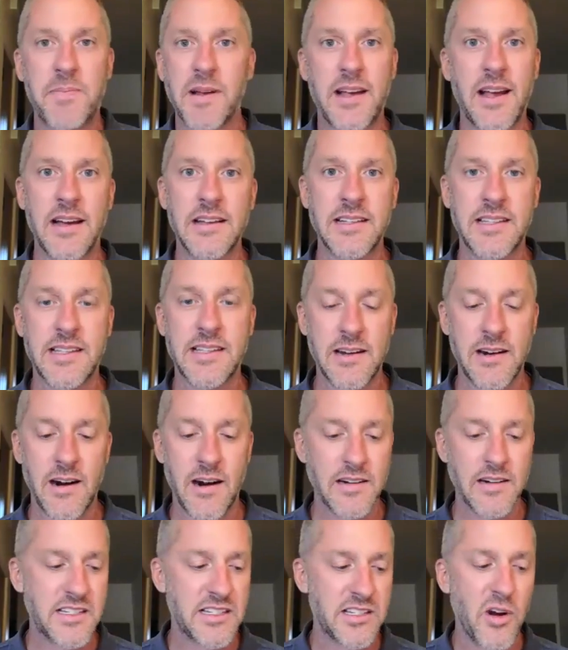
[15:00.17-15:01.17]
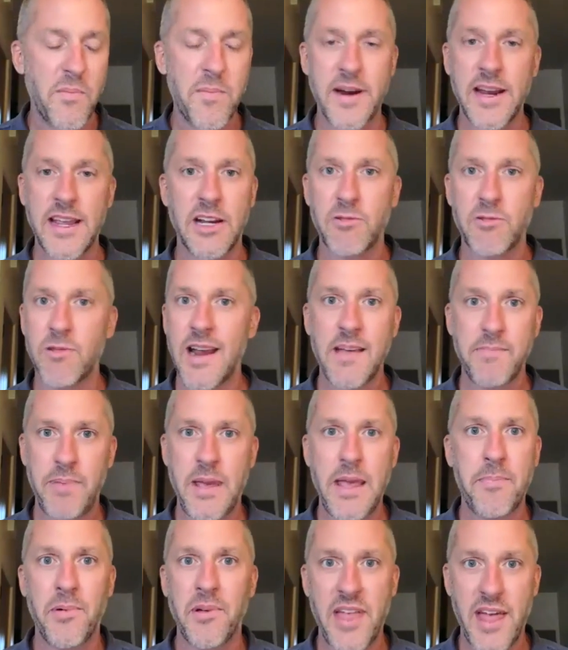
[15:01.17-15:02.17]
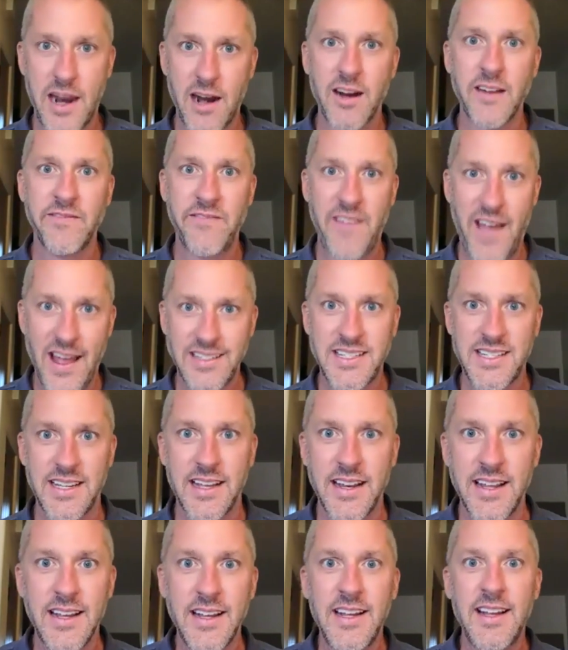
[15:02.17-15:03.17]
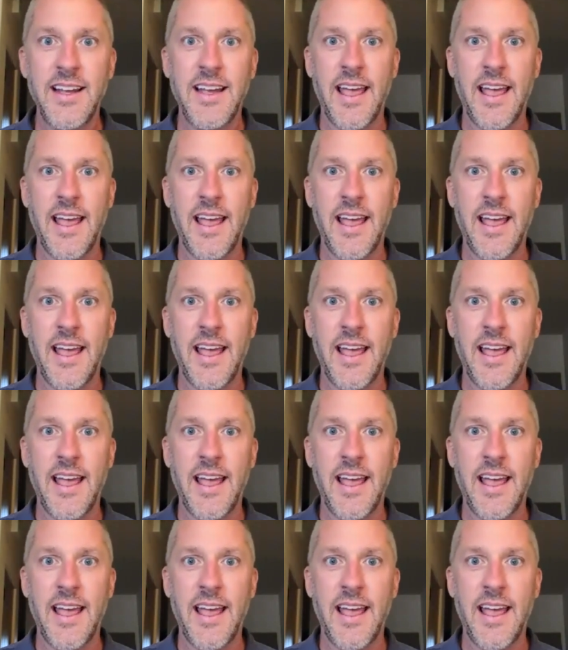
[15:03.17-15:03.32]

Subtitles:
because there are so many great people that are invested